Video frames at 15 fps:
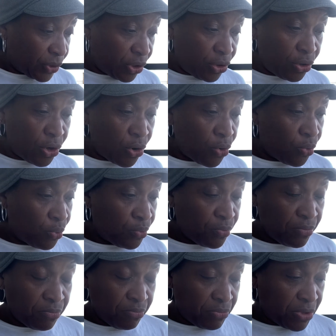you know
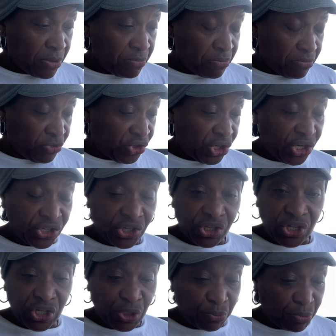the, Jesus
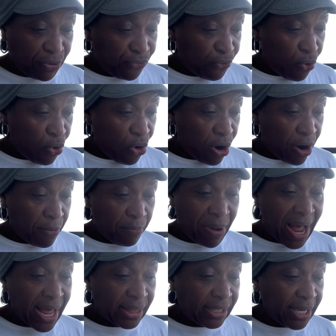is before
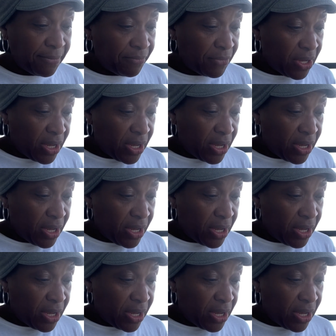Pilate